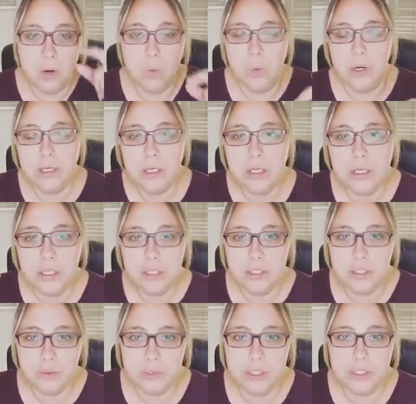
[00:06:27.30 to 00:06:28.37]
What you're going
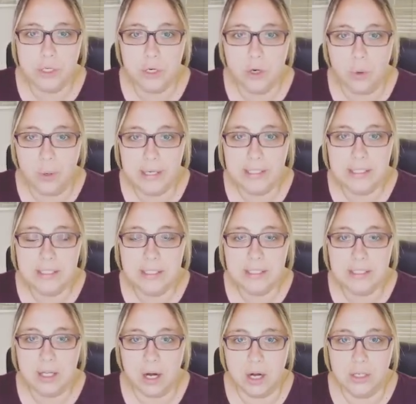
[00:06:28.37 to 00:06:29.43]
to do is you're going to
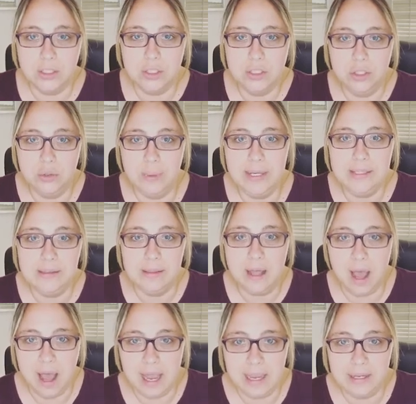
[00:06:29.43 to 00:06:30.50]
start doing
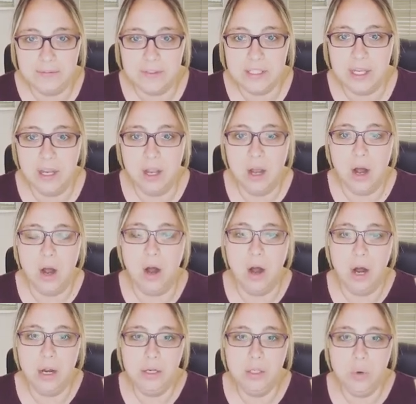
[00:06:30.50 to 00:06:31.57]
lives
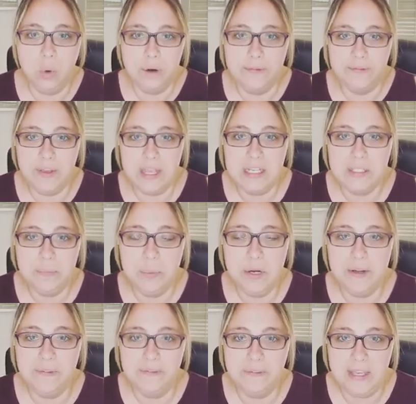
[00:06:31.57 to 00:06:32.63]
on your
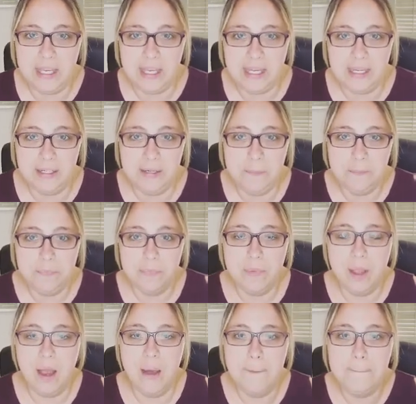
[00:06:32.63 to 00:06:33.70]
Facebook feed
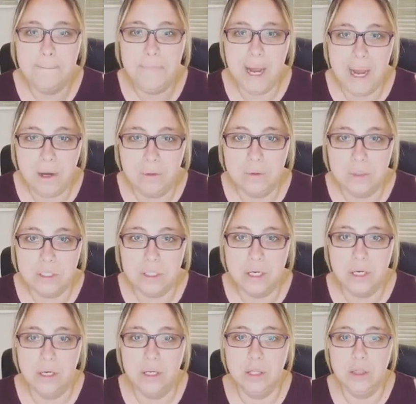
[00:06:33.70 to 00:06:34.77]
about
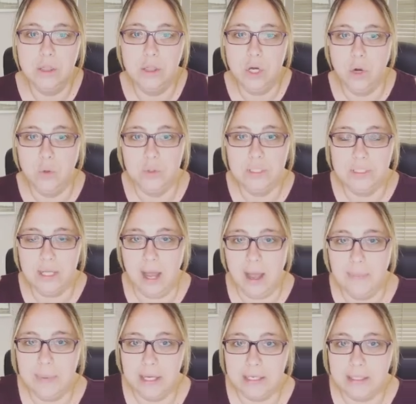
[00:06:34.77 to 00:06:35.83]
those
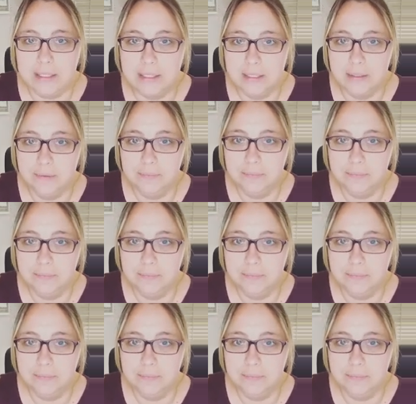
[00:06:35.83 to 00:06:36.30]
topics.